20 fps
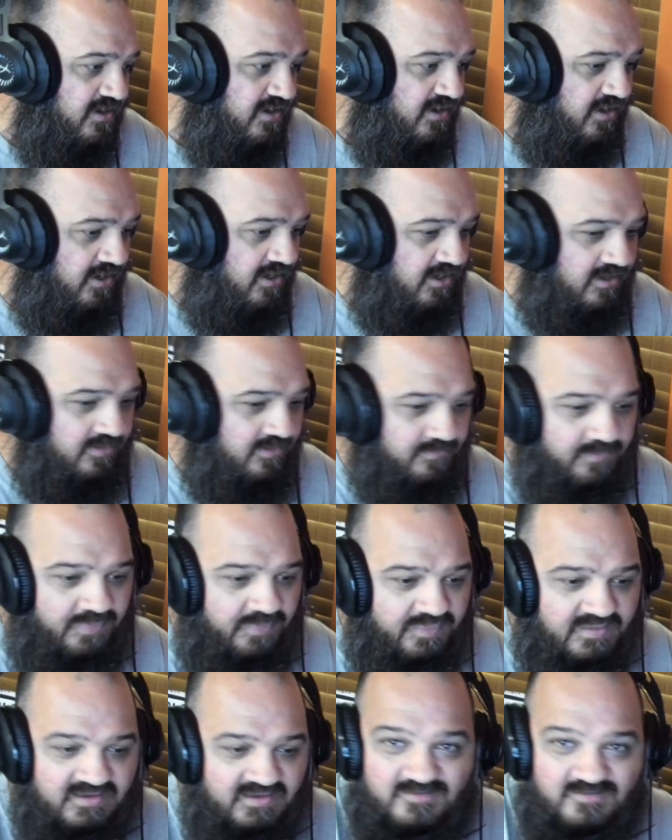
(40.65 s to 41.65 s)
You know
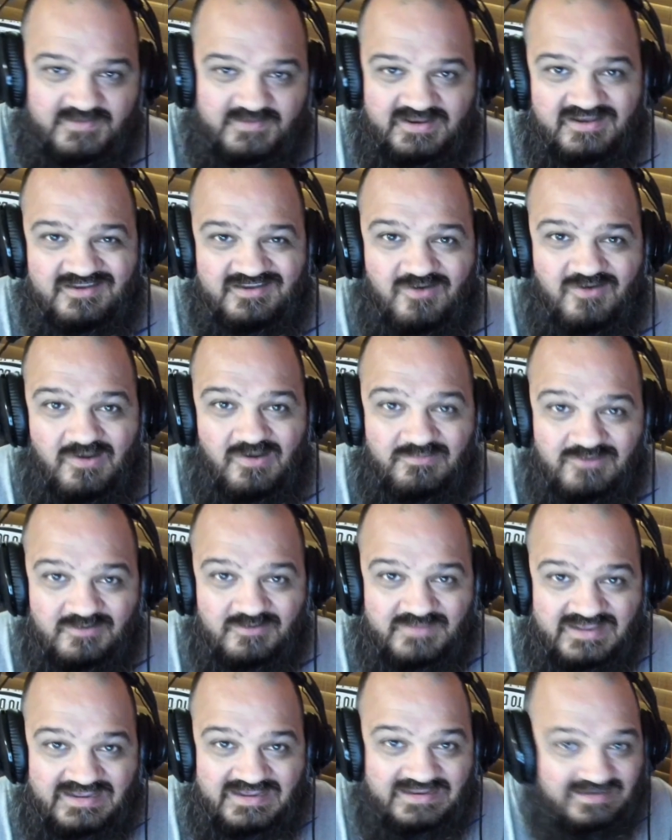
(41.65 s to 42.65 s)
what I mean? You know I'm going
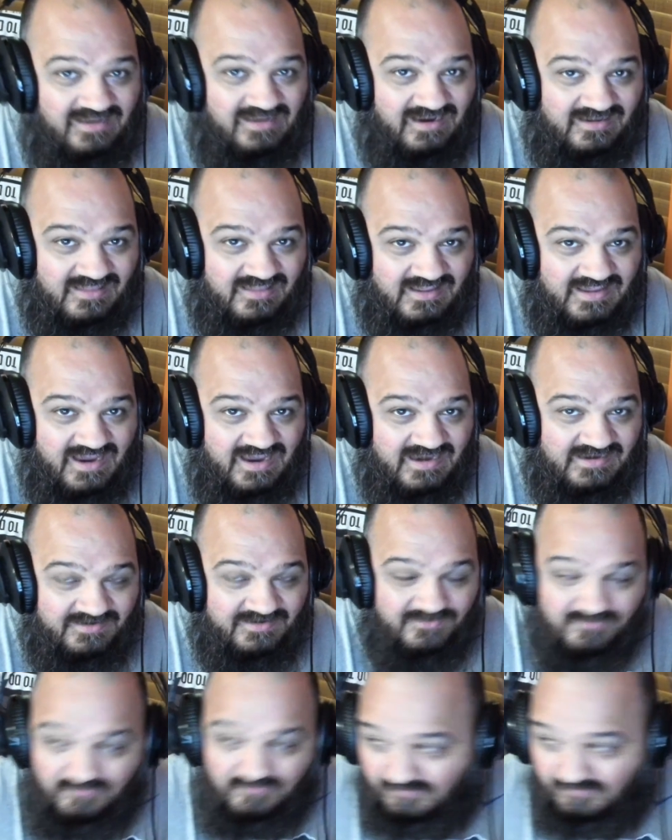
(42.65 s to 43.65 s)
to be eating a lot of that candy too.